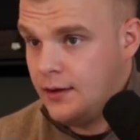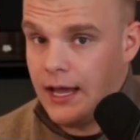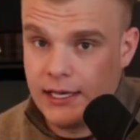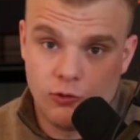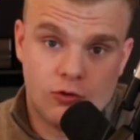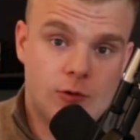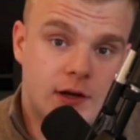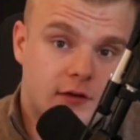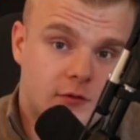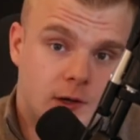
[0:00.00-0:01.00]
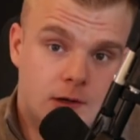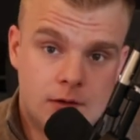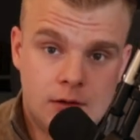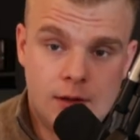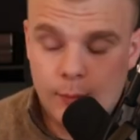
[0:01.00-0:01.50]
And you should read it as well,
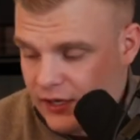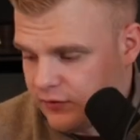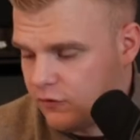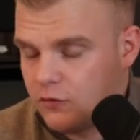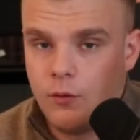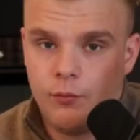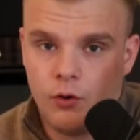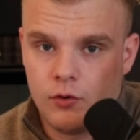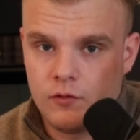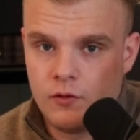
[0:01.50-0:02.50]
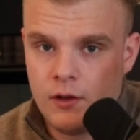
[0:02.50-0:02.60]
because it's so important.